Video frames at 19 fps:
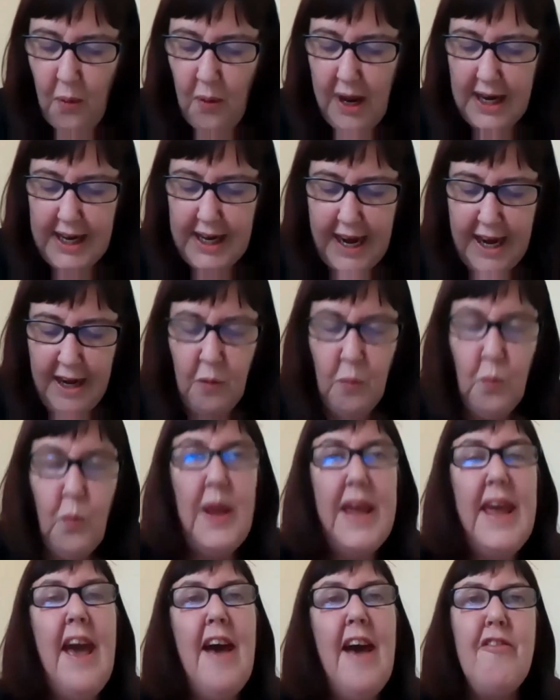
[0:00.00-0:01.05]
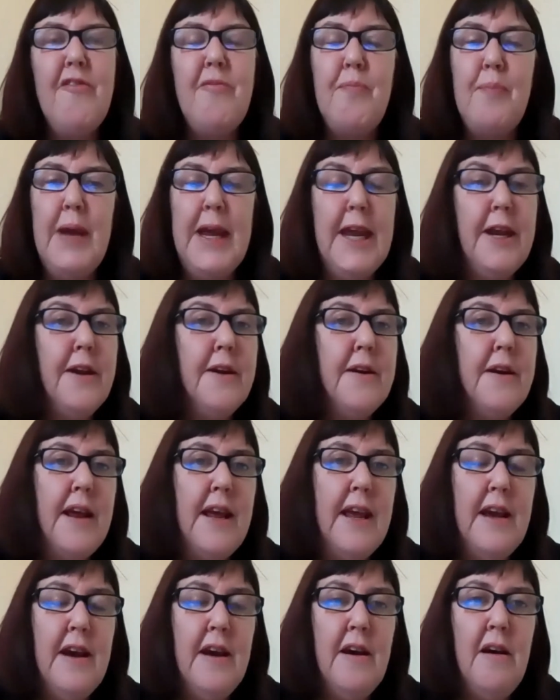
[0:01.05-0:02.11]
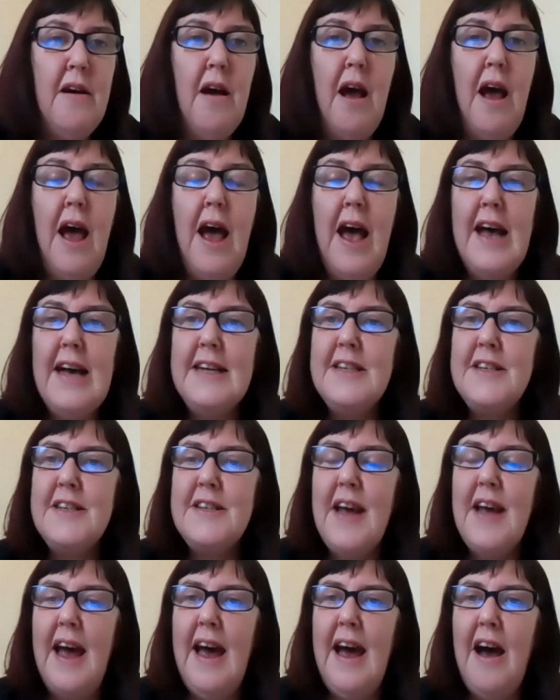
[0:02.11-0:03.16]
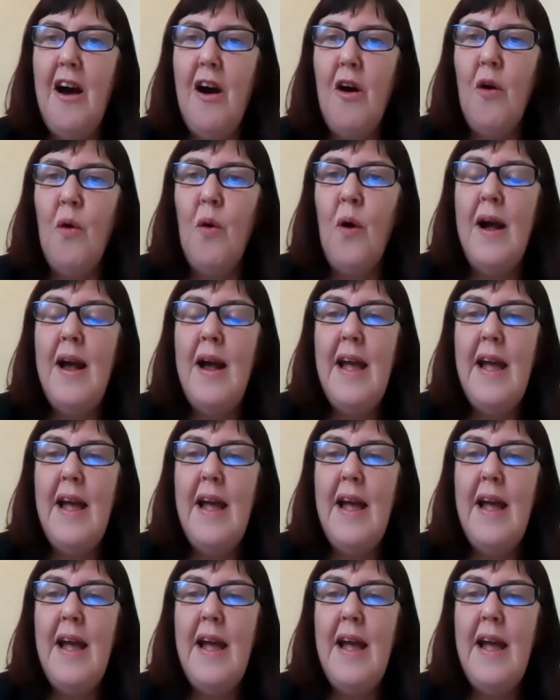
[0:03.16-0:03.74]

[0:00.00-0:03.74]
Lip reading: Again, we have Pete here as our